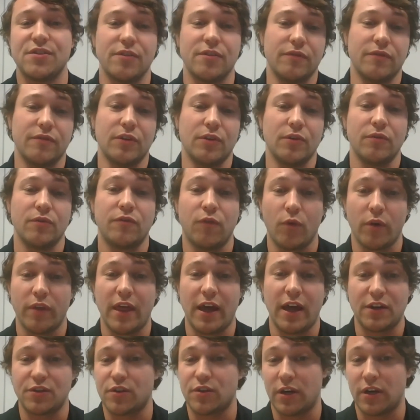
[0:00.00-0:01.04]
of you for
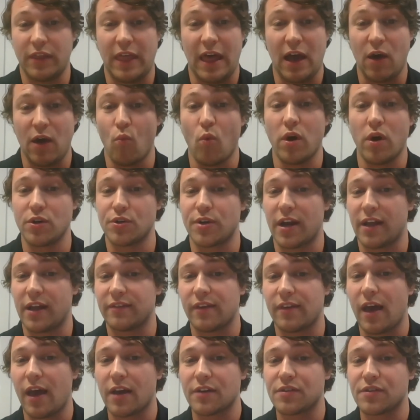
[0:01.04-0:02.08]
that one
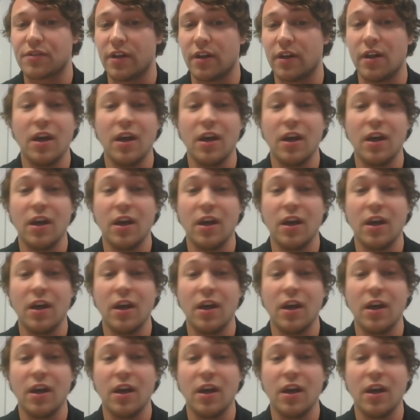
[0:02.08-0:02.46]
transaction.